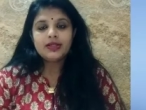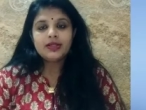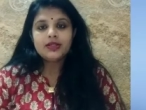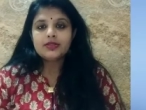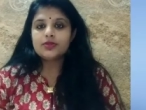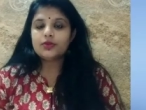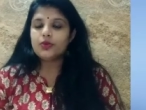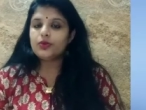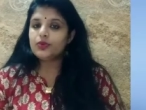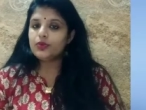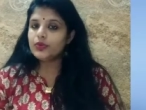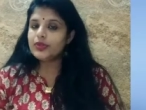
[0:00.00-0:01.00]

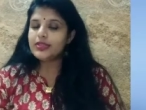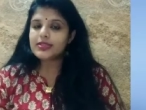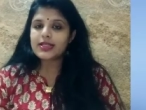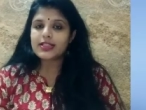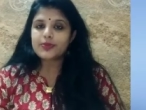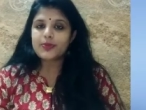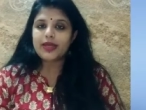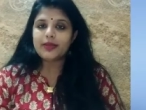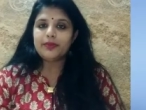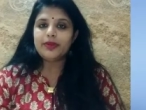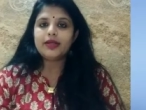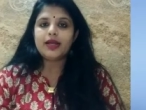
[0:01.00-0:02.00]
So do this
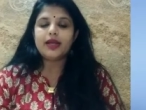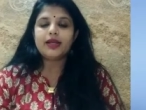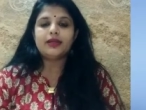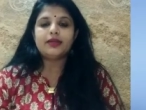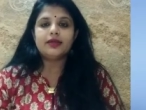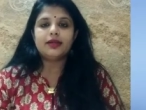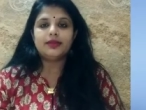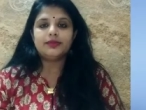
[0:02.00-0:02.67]
experiment, and